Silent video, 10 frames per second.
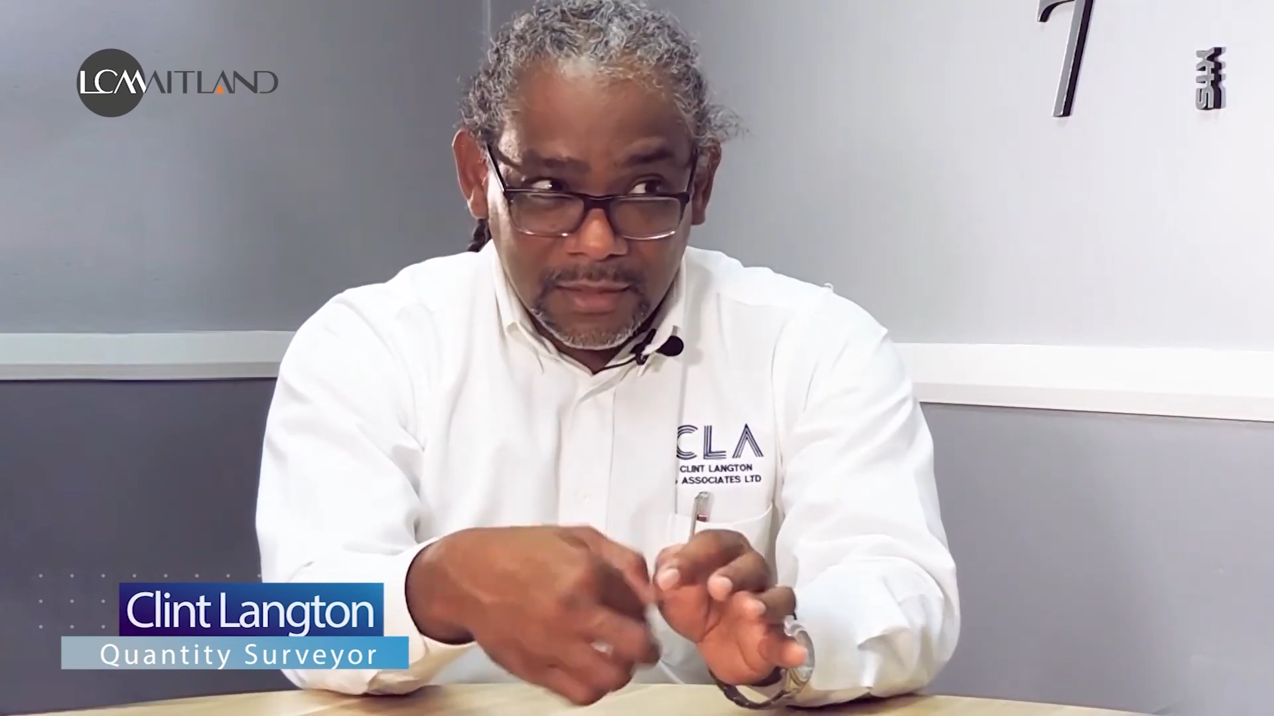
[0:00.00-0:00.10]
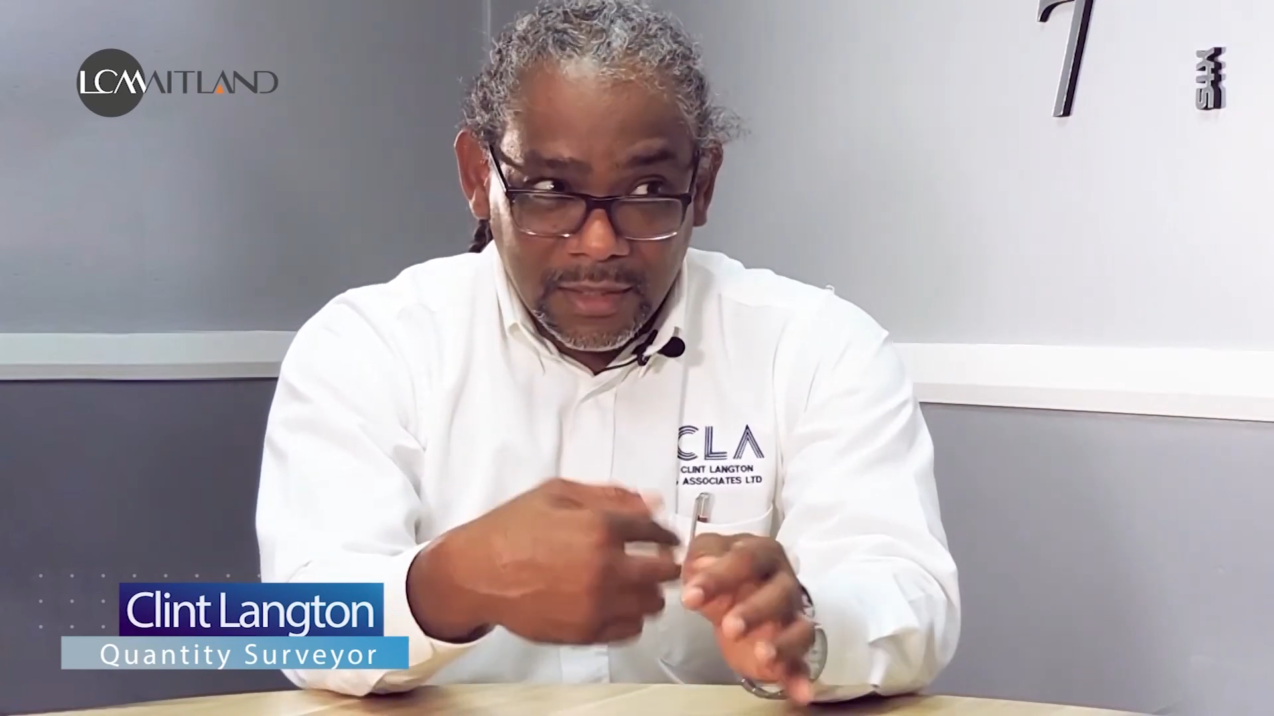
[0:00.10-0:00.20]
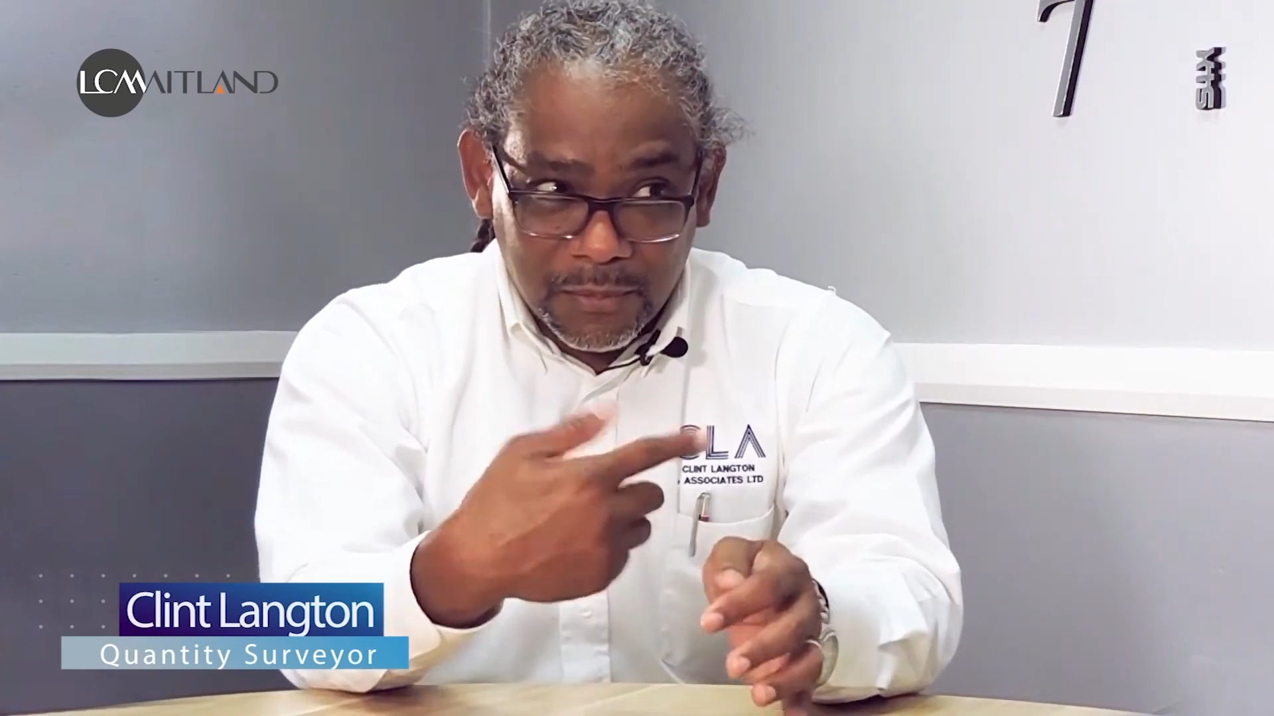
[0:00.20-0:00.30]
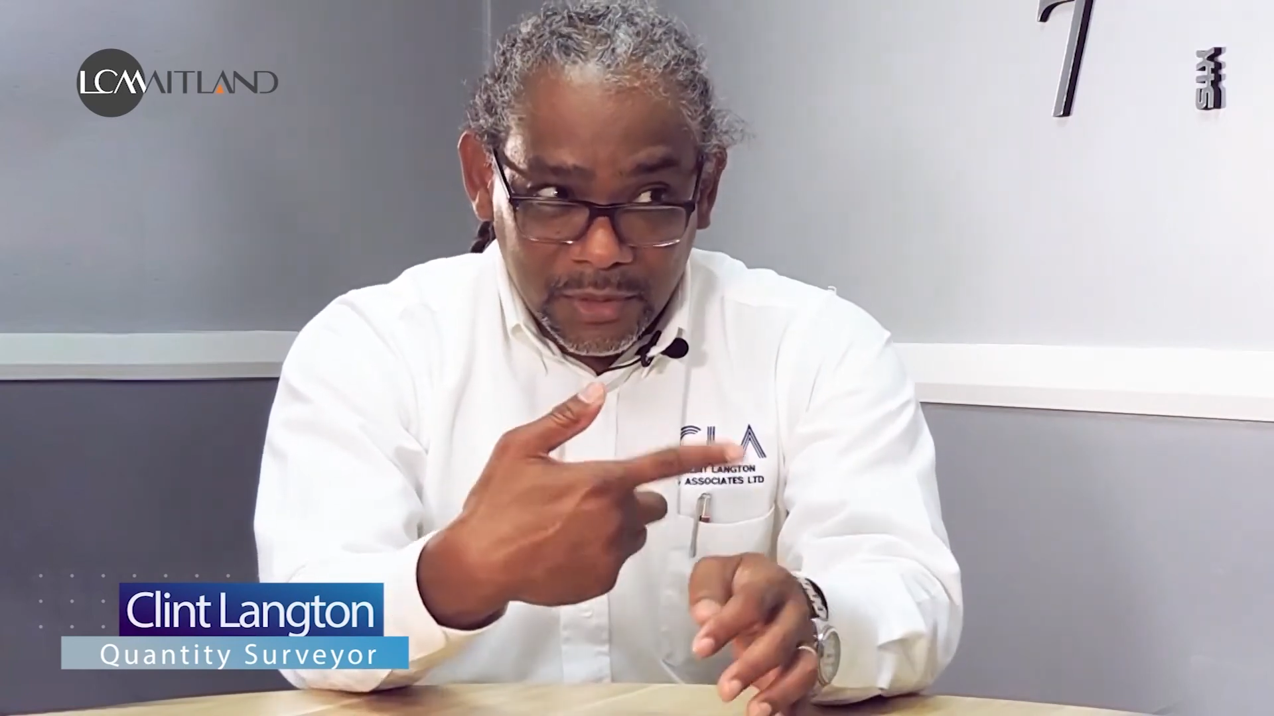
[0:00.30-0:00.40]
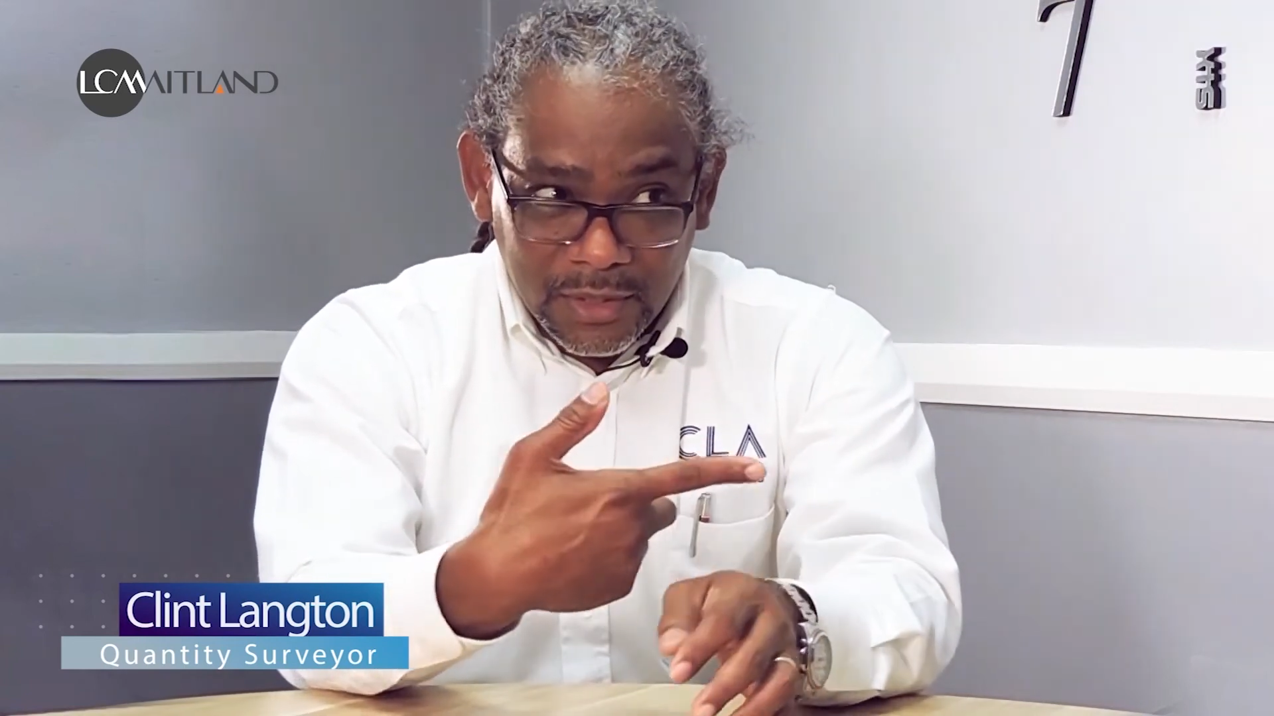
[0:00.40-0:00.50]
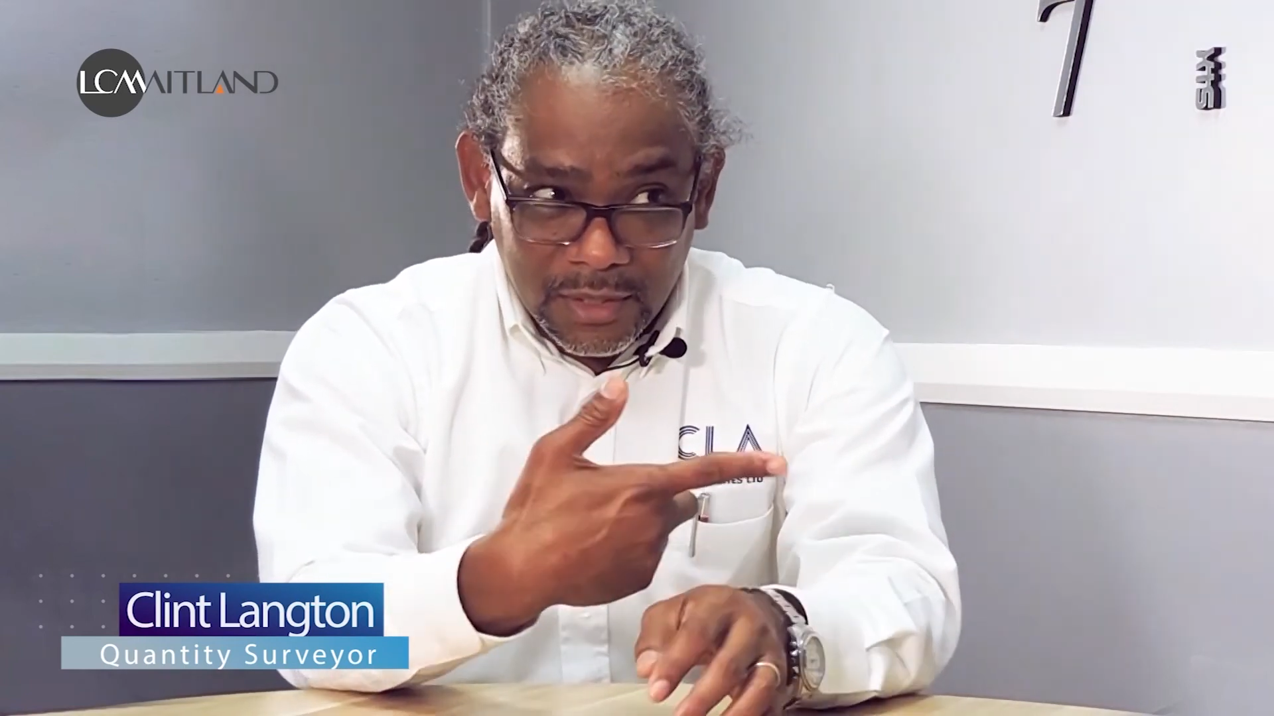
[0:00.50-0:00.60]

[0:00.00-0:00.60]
it to the point of